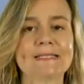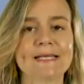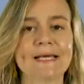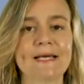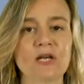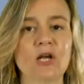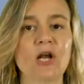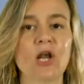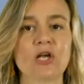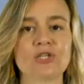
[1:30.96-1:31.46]

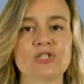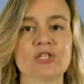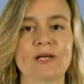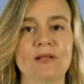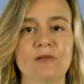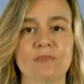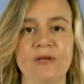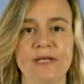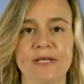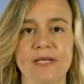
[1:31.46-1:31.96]

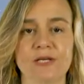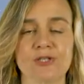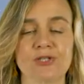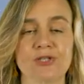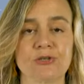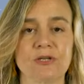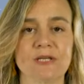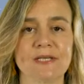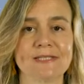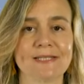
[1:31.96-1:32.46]
Technological
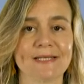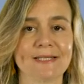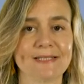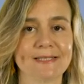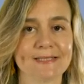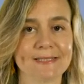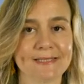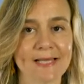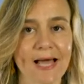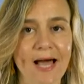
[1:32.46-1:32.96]
mediation is
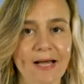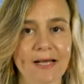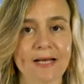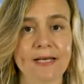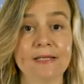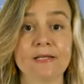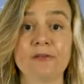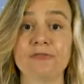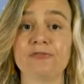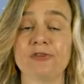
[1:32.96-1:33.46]

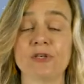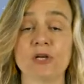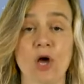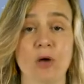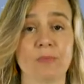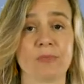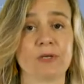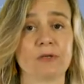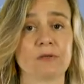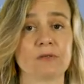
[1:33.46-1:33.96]
exactly the
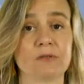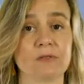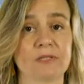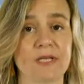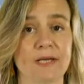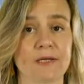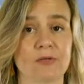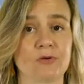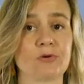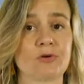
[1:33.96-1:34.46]
phenomenon
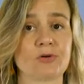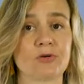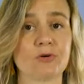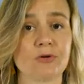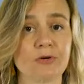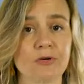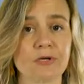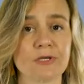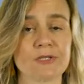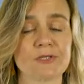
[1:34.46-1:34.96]
that
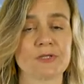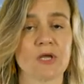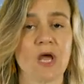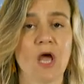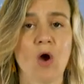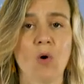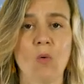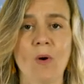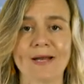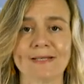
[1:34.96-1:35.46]
occurs
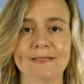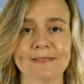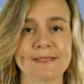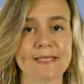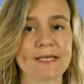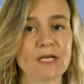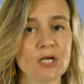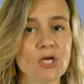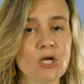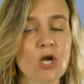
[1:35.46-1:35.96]
when
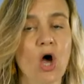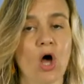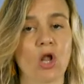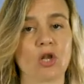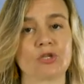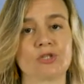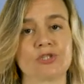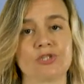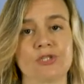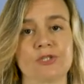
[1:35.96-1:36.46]

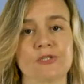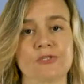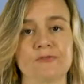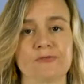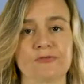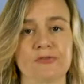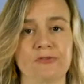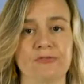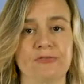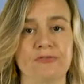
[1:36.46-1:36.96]
technologies
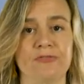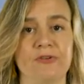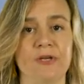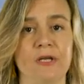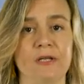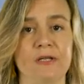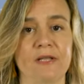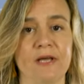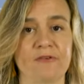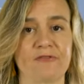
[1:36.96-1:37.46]

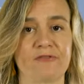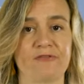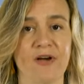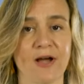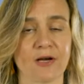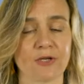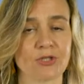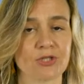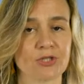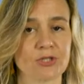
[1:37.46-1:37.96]
fulfill their
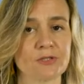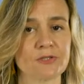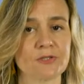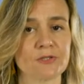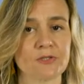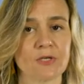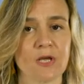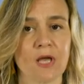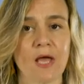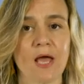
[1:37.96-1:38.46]

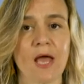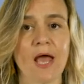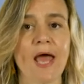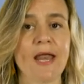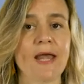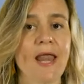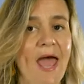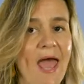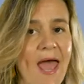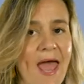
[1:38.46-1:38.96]
functions
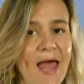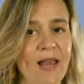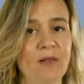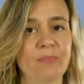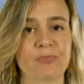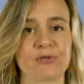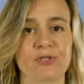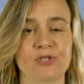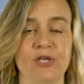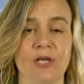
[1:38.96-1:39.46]
and
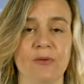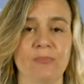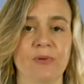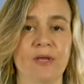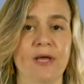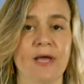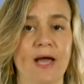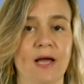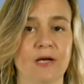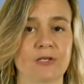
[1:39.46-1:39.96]
help
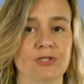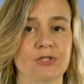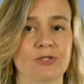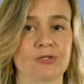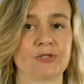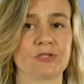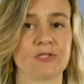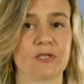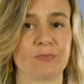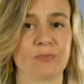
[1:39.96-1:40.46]
shaping
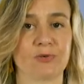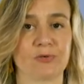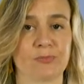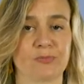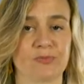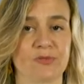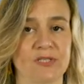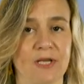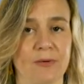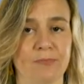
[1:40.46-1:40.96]
actions and
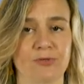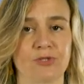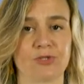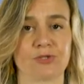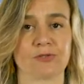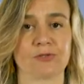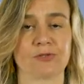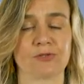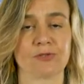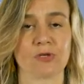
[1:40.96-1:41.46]

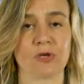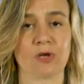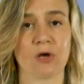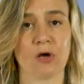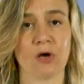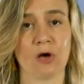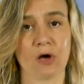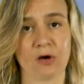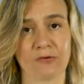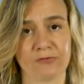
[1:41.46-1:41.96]
perceptions
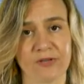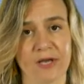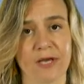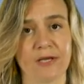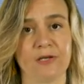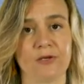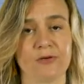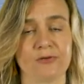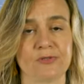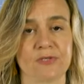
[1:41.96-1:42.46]
of their
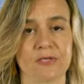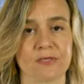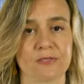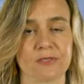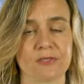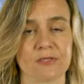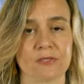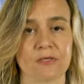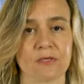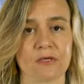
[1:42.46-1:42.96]
users.